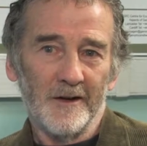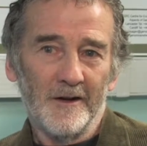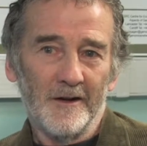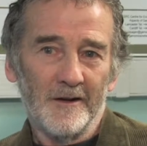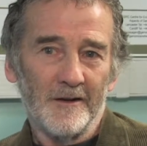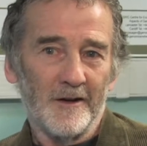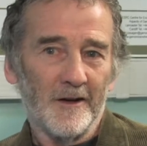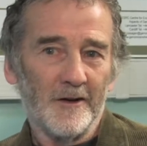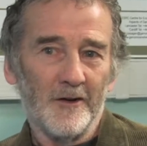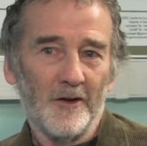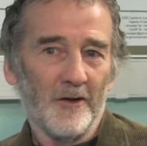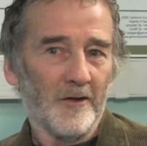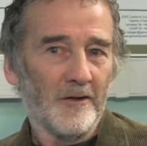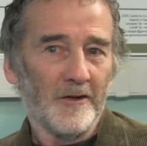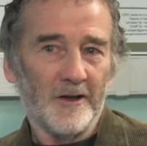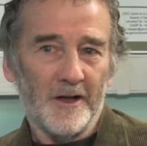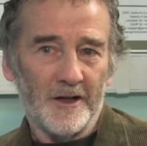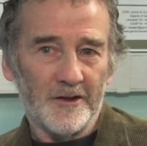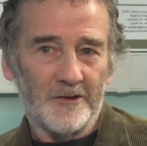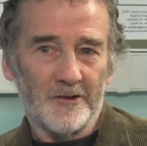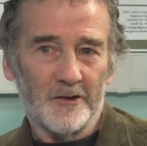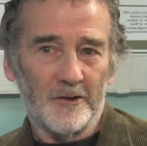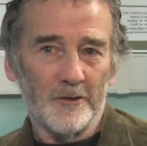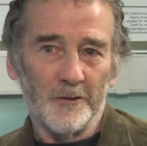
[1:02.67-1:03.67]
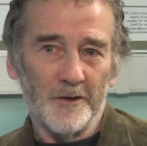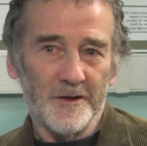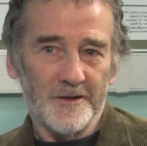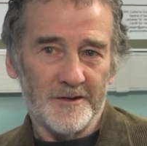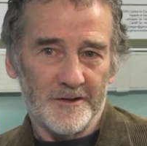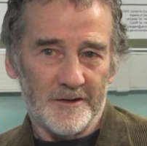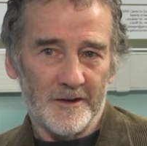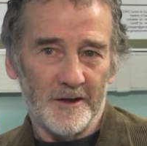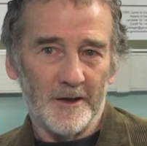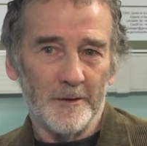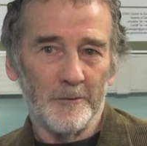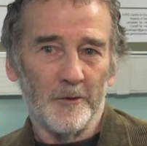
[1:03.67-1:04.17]
They're not natural risks
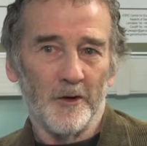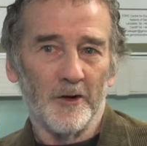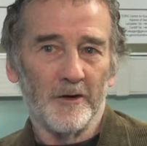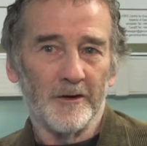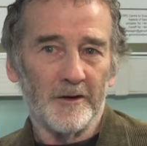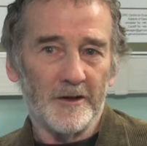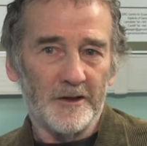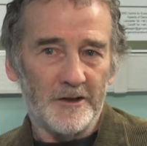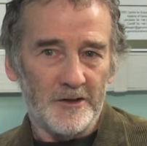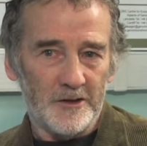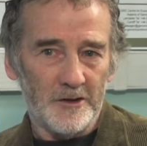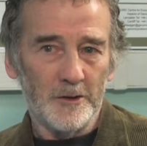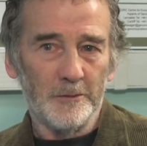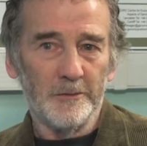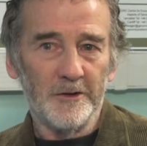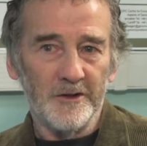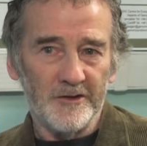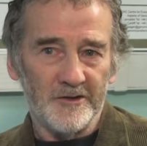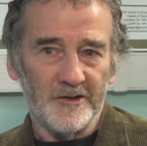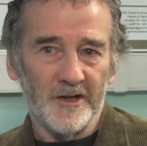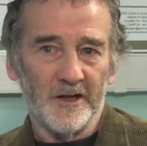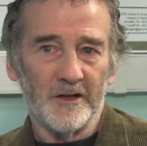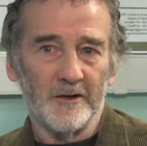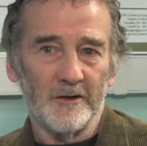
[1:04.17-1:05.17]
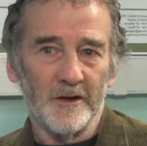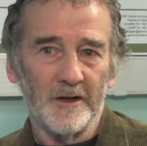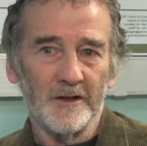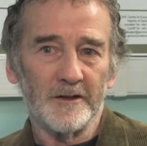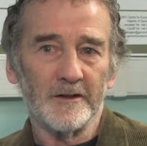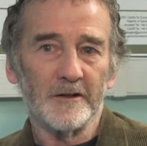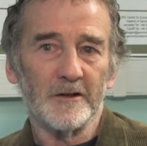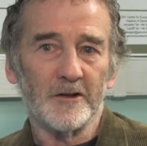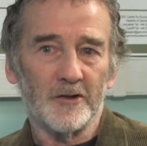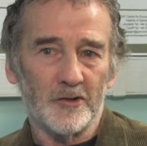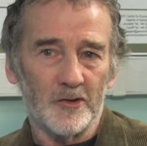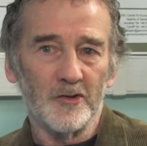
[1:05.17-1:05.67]
anymore, they're human-generated,
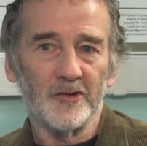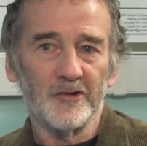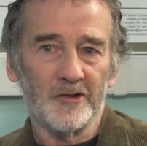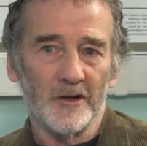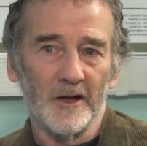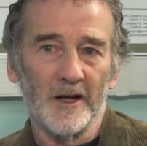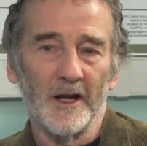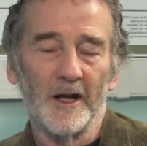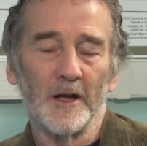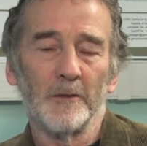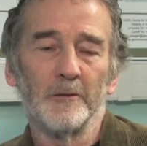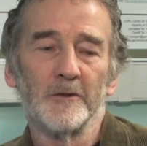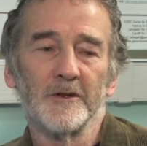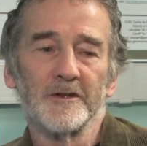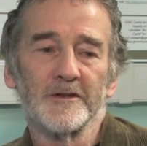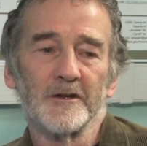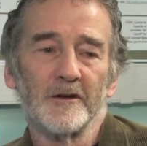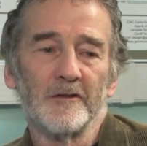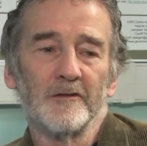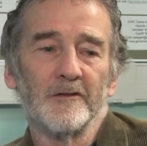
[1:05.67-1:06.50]
crucial element of